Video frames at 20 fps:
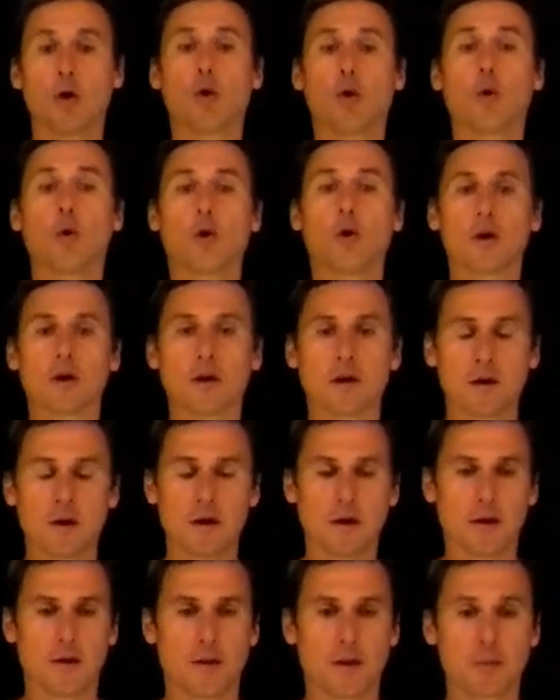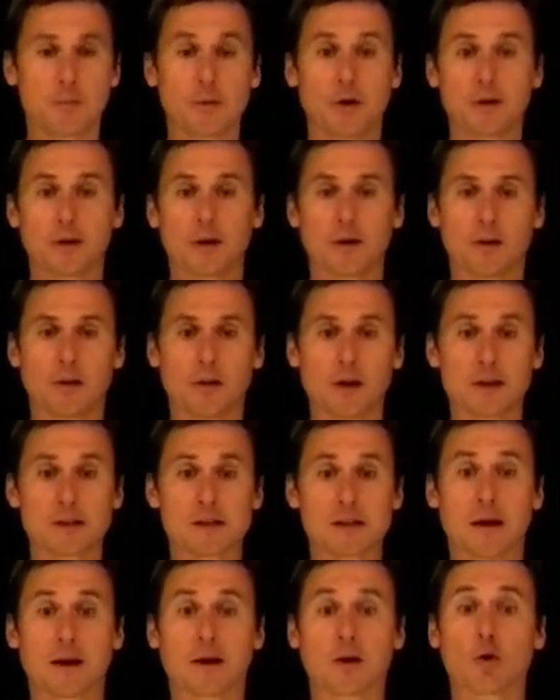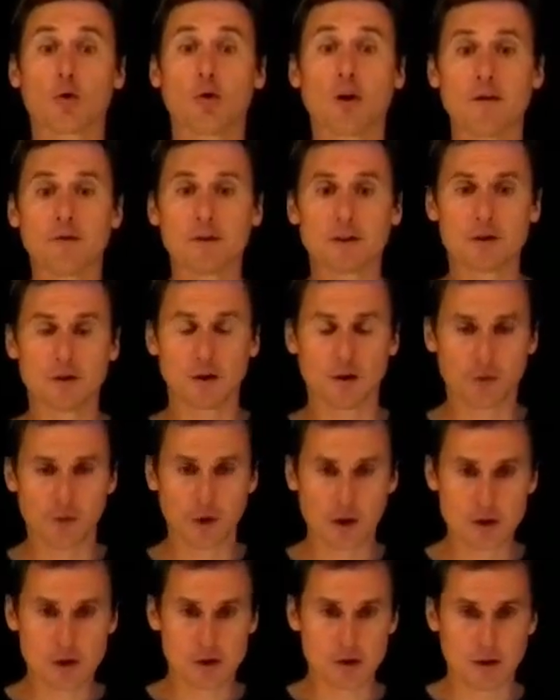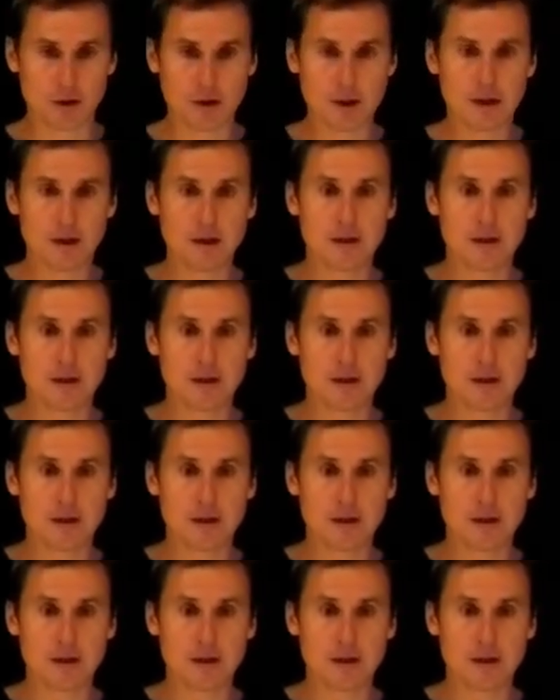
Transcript: Or think about things like gravity or friction.